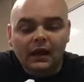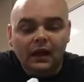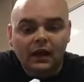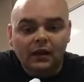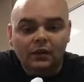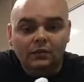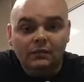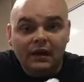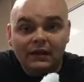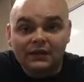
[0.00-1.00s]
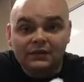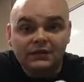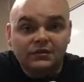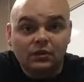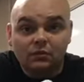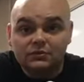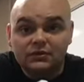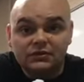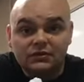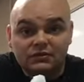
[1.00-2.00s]
I let this soap
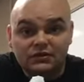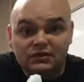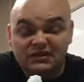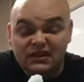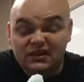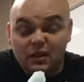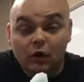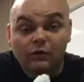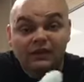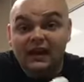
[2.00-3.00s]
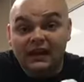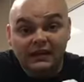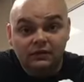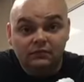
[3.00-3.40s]
just sit overnight.